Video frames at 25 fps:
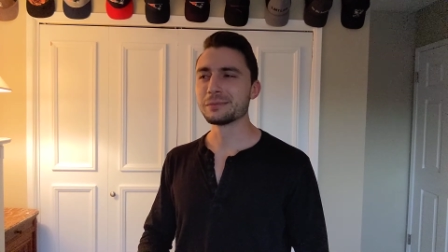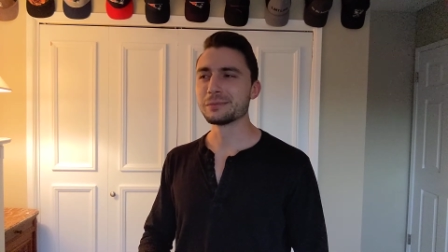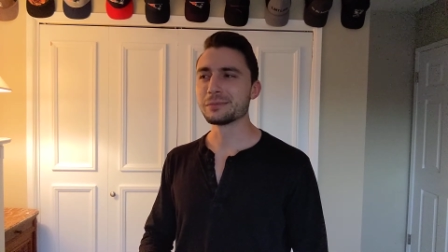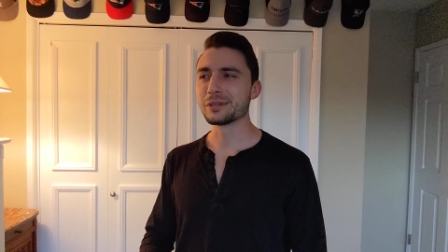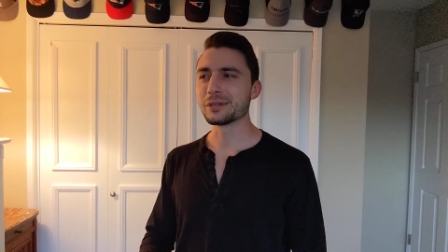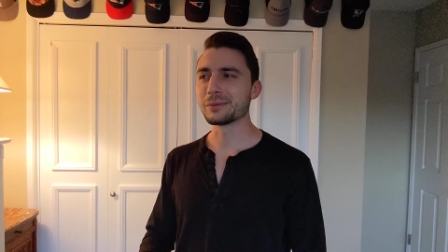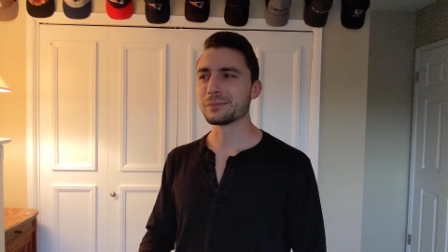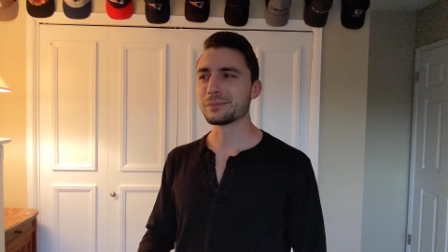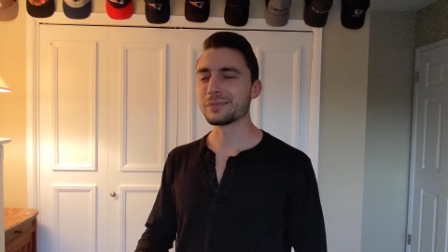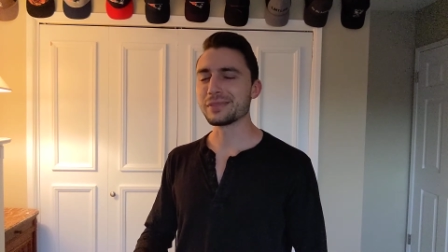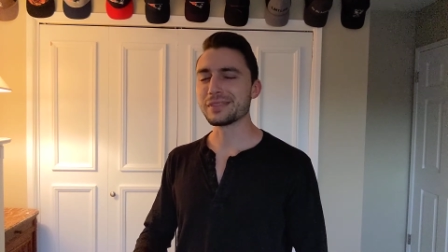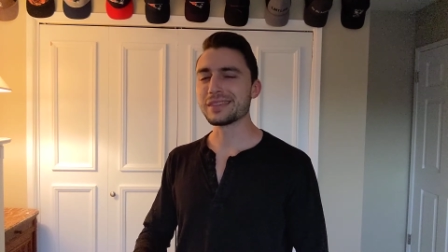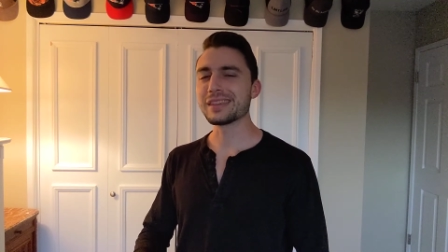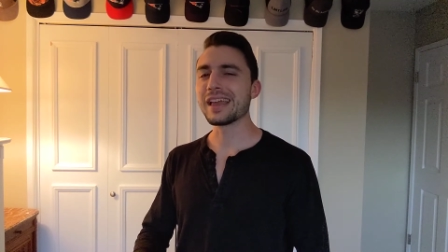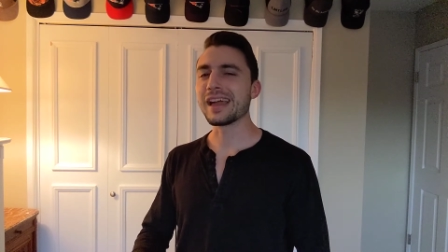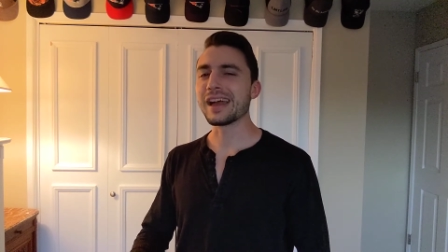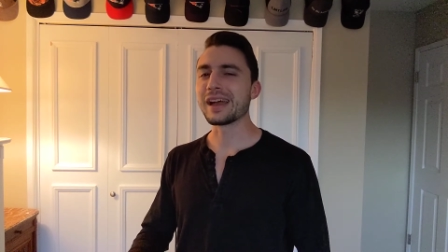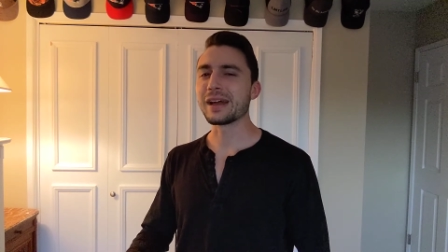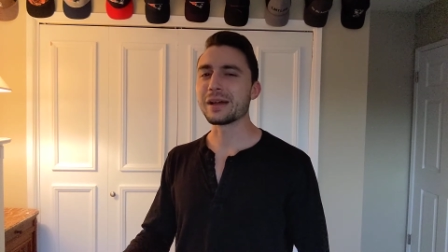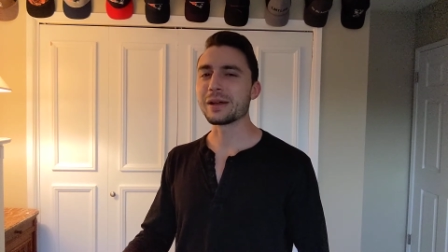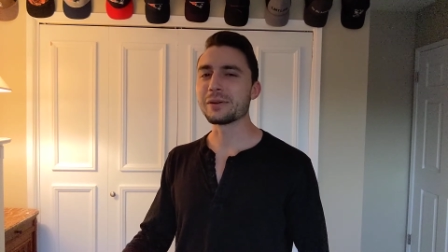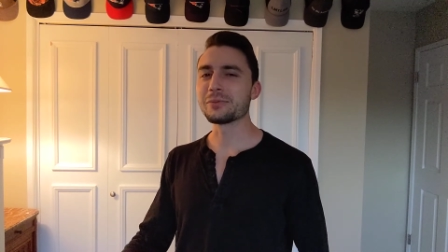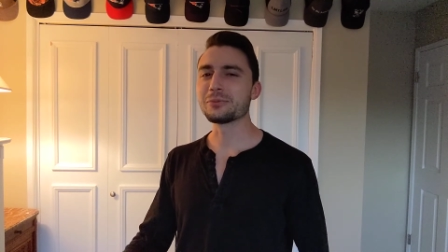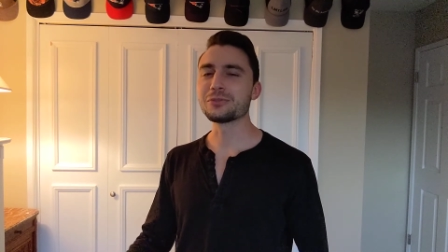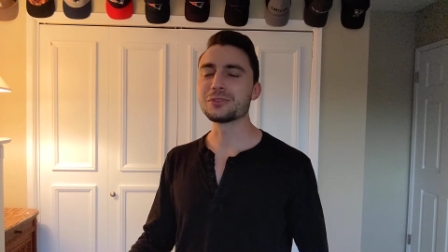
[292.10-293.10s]
But yeah,
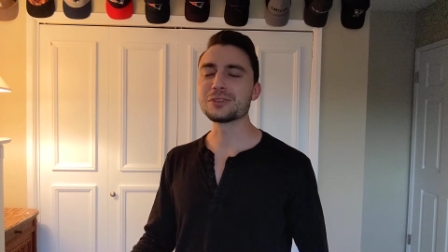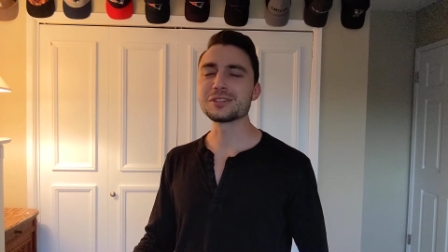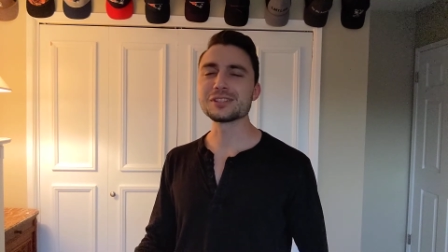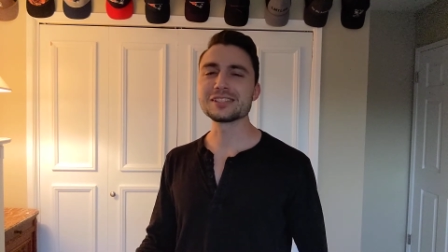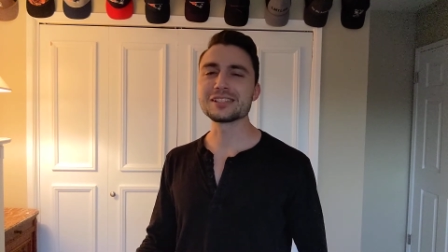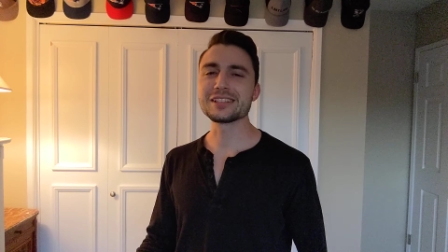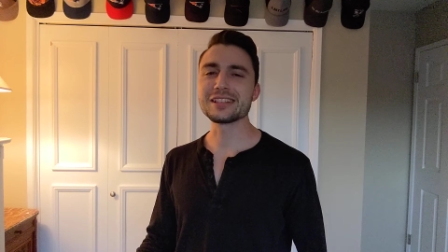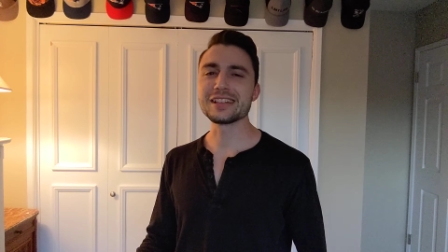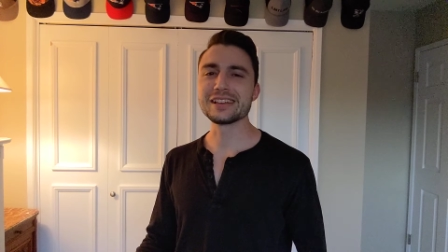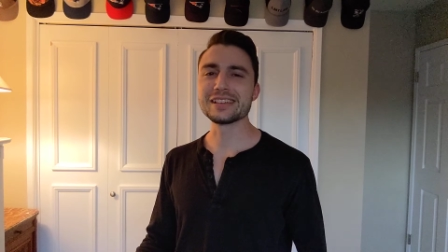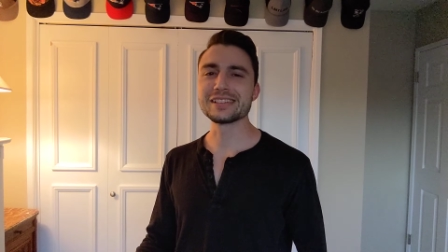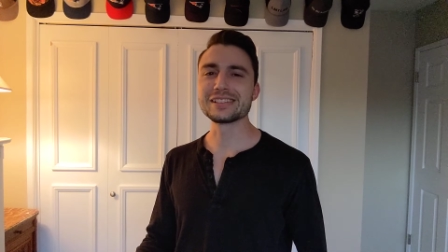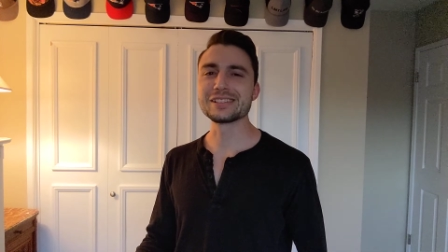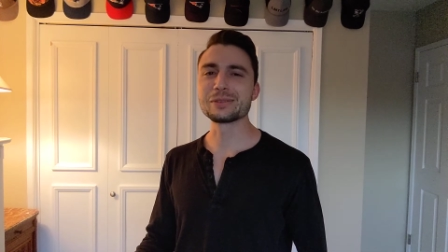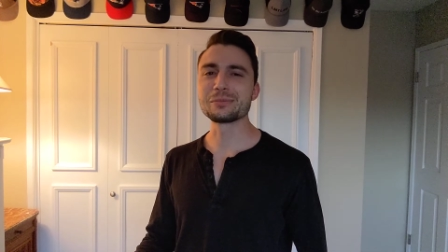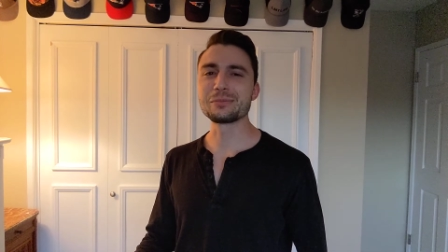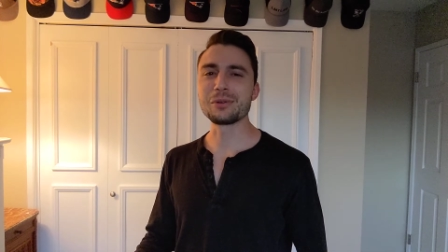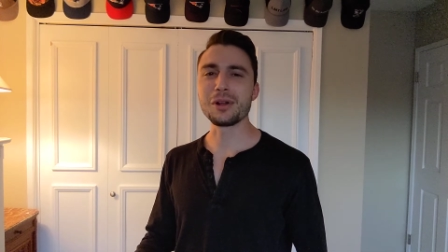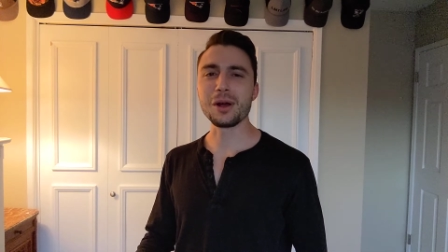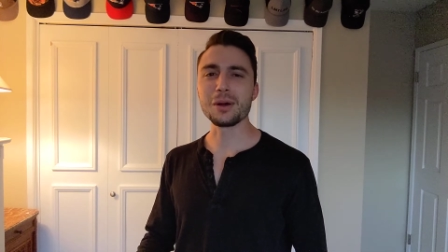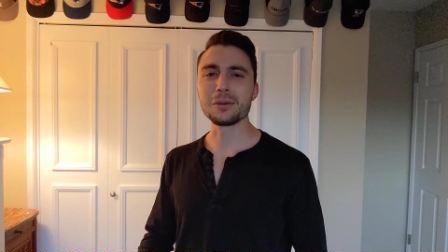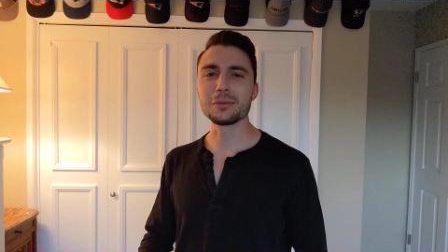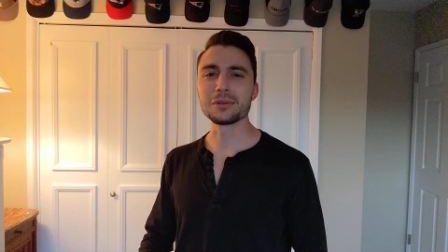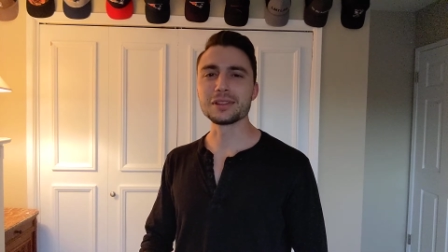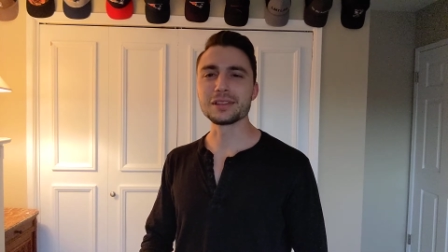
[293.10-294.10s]
at first glance, you're
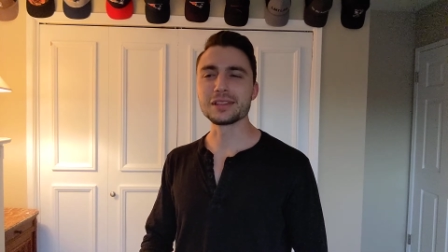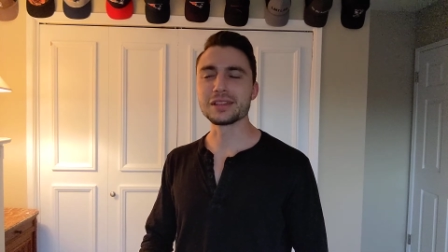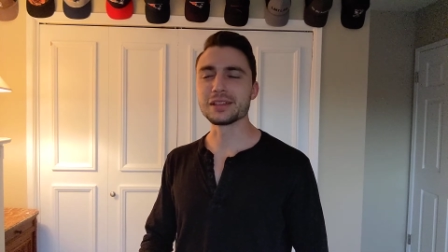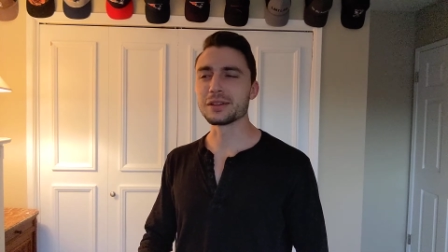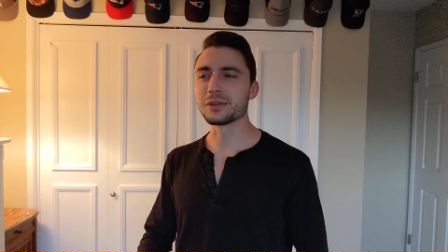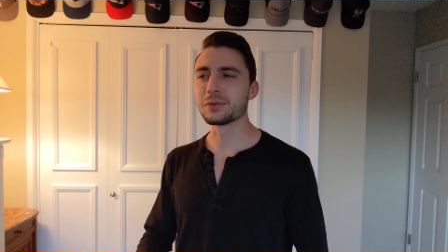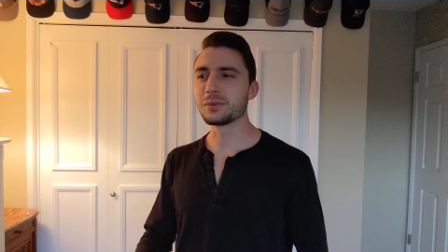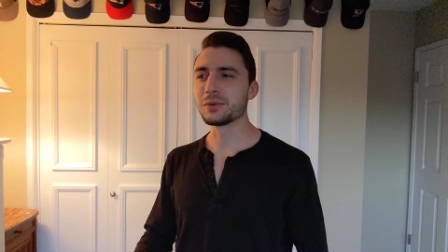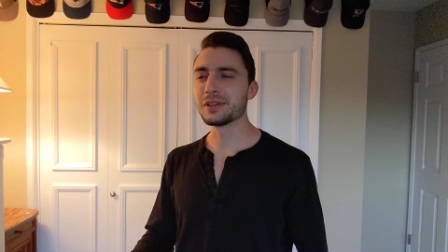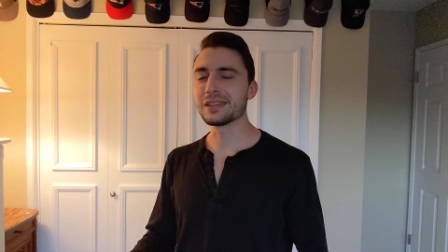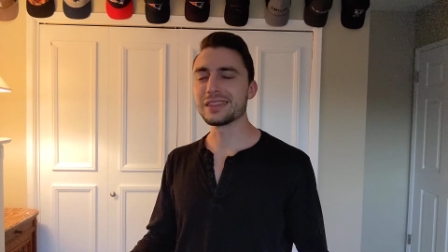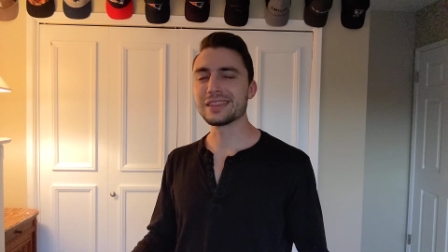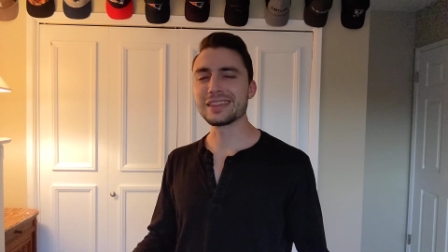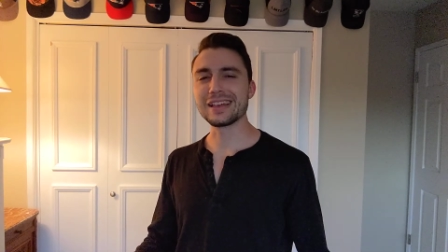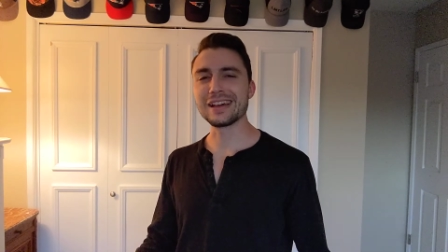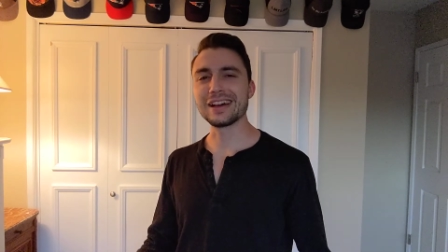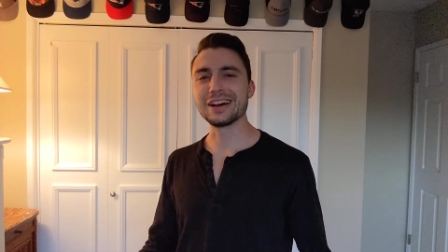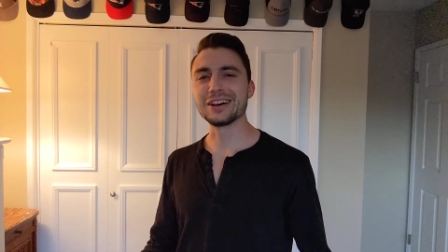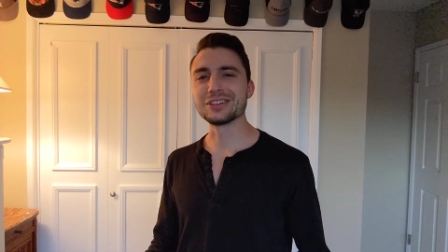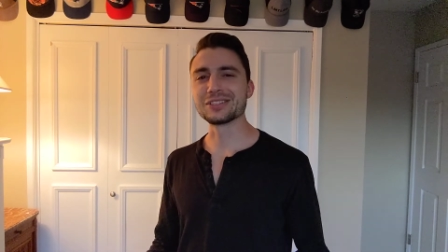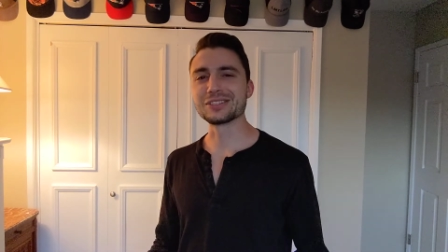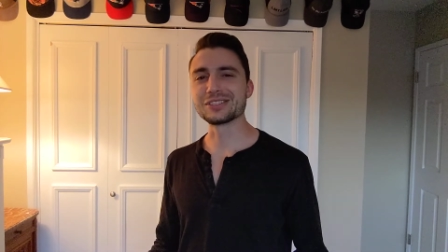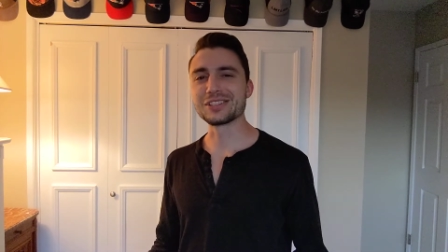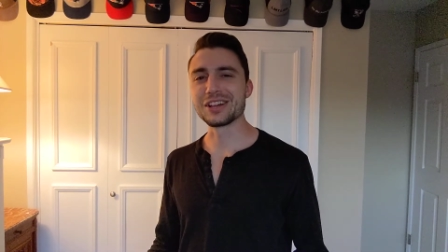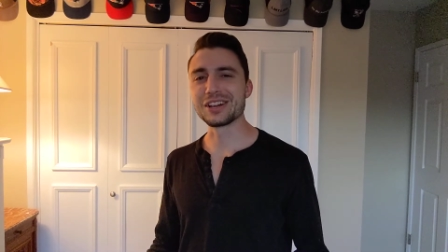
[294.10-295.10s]
probably thinking, what the
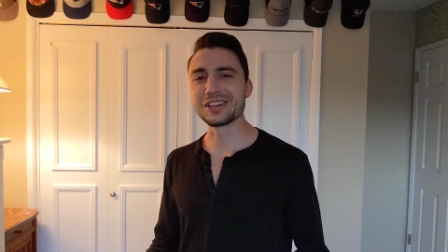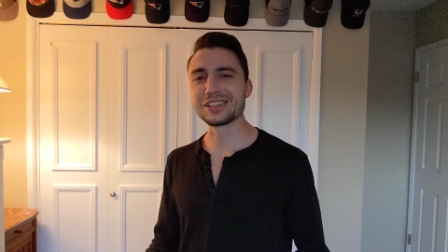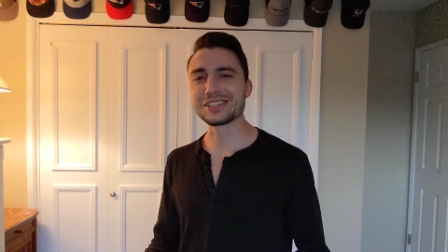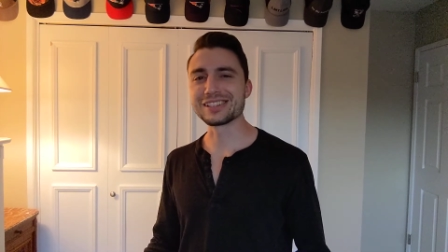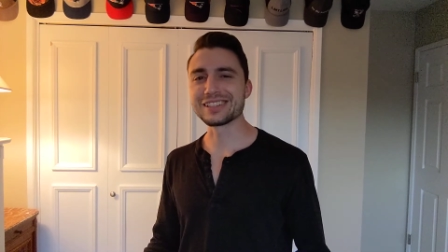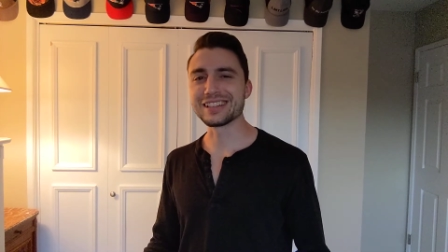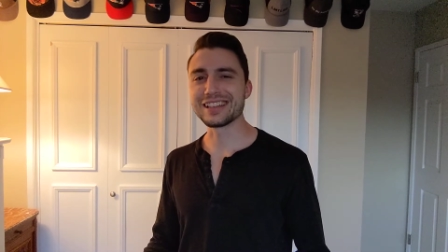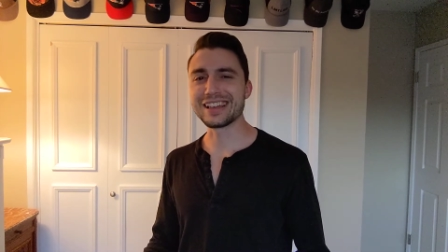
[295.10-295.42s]
hell, Josh?